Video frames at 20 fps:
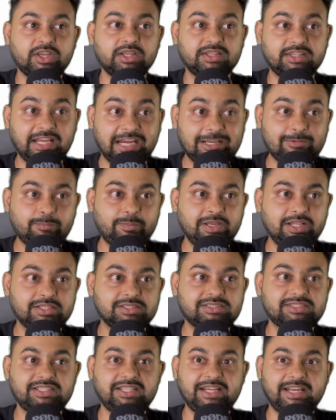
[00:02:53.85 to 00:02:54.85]
That
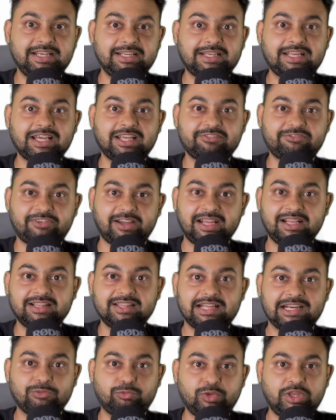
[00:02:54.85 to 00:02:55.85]
means the entire file
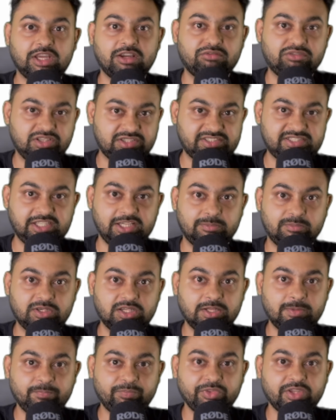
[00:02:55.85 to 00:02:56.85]
that we have received,
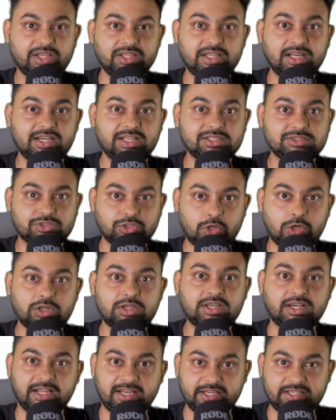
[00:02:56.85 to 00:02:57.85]
that is
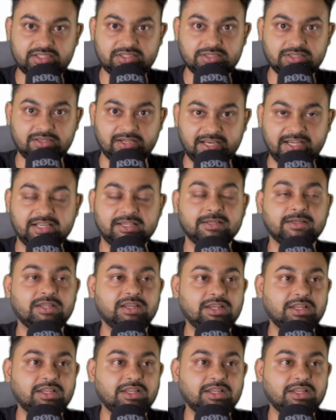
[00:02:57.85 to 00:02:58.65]
not correct, right?